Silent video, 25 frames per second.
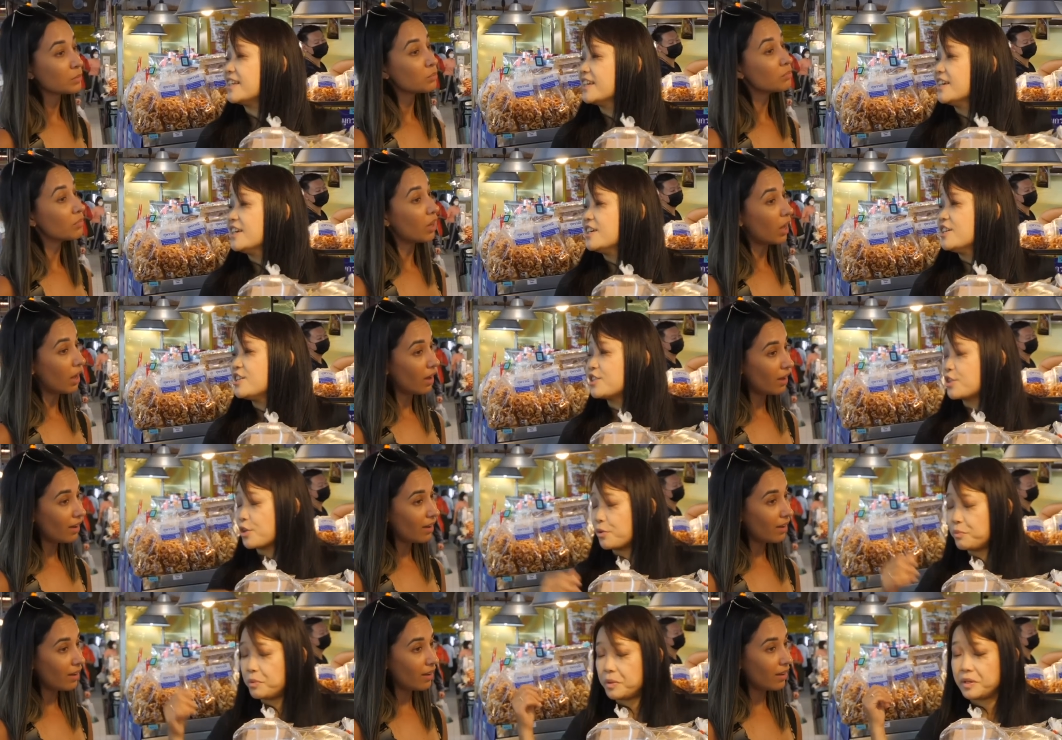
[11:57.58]
Speaker 1: just
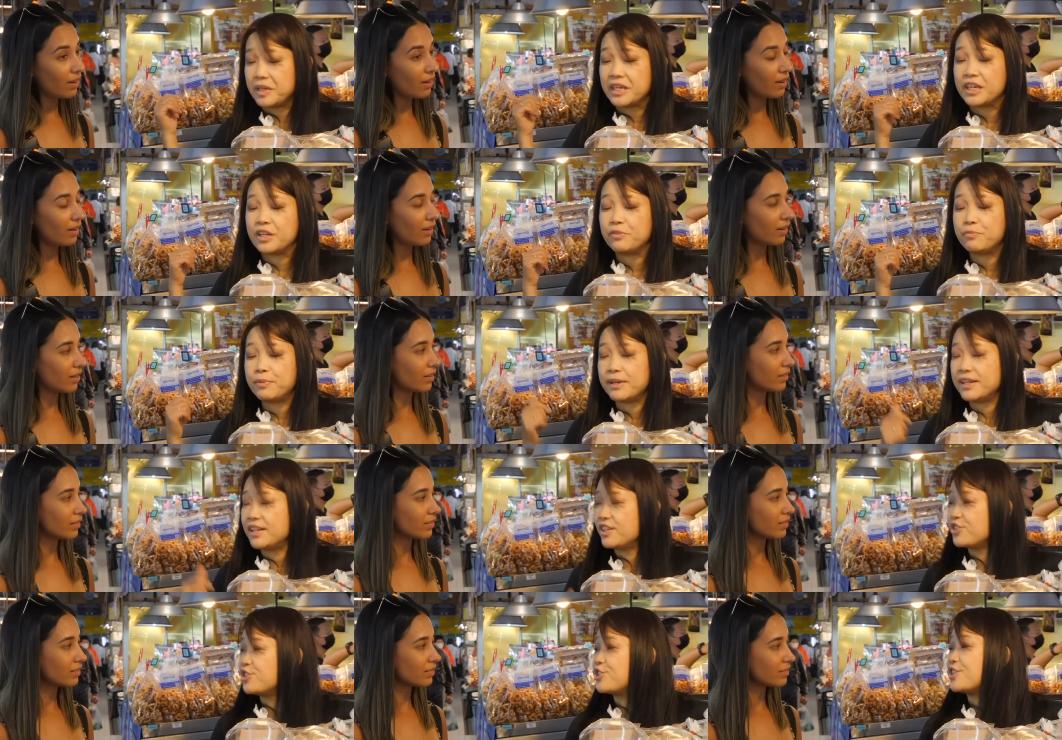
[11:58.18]
picking up
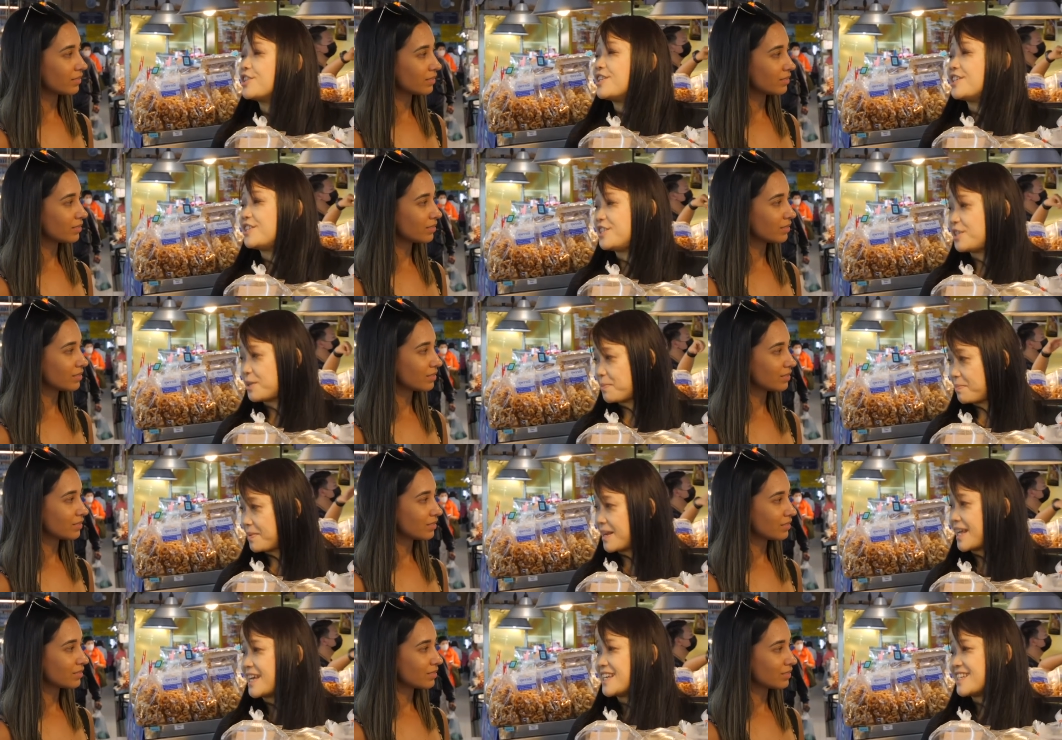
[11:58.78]

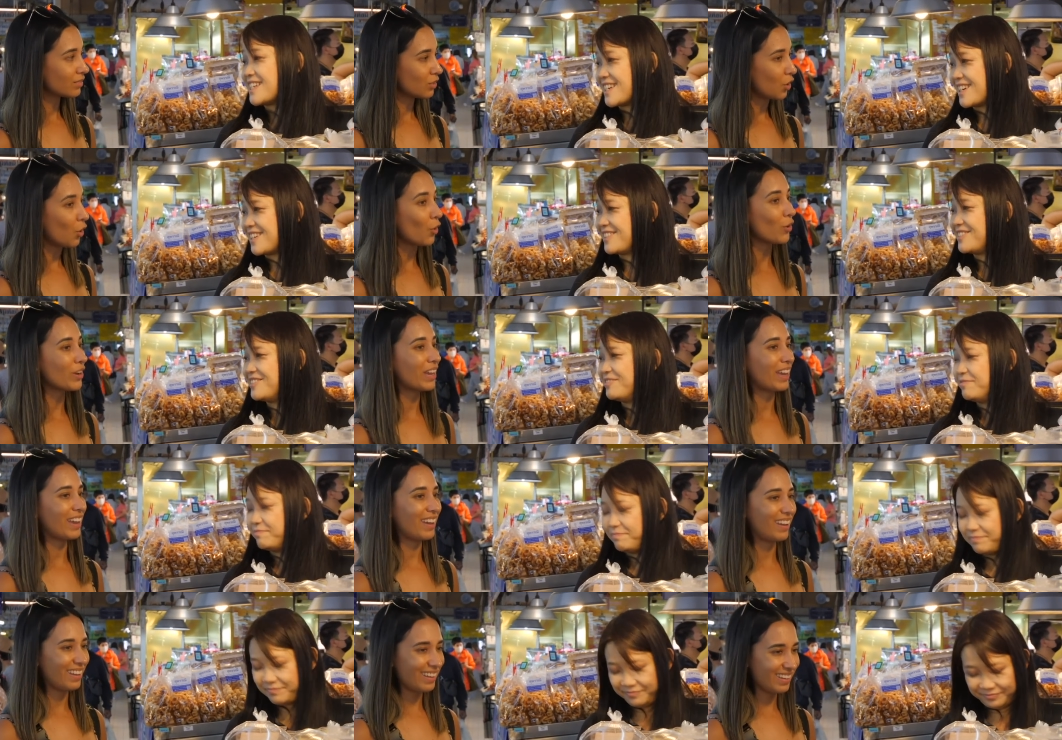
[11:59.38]
so
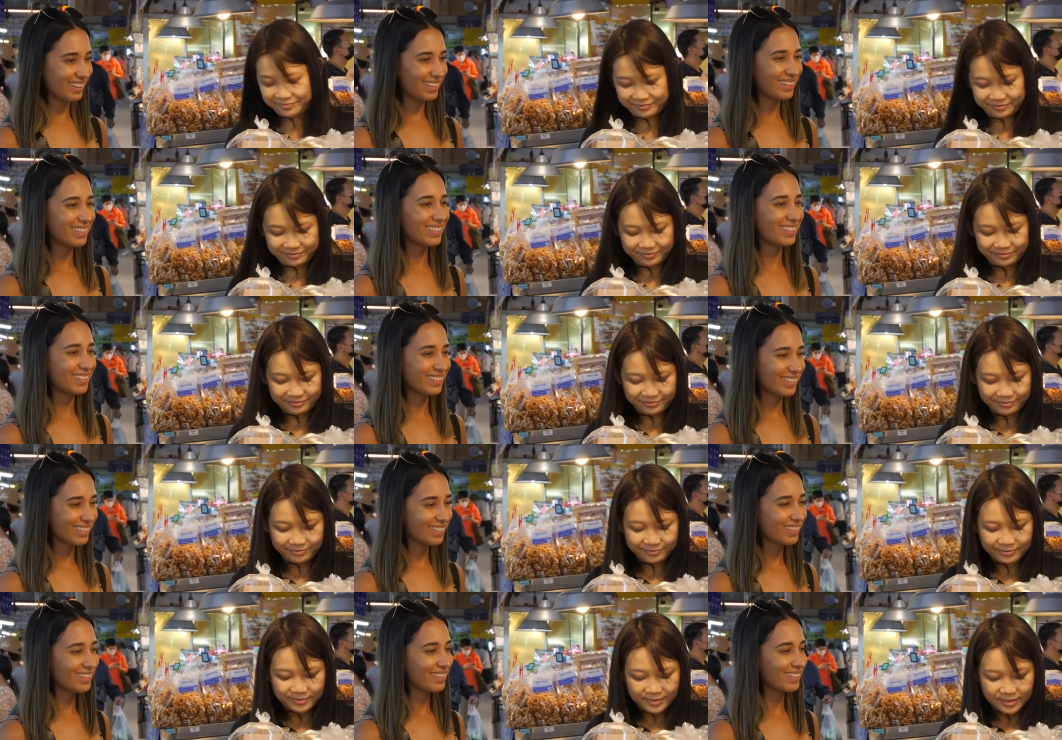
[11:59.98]
much
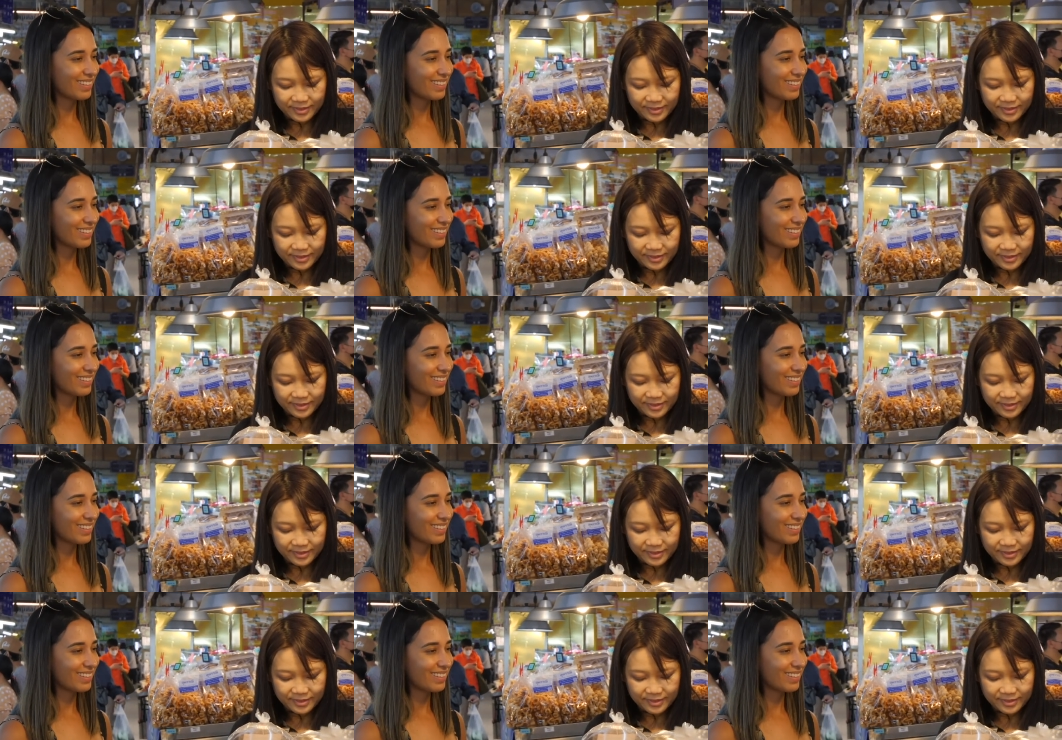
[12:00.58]
stuff. At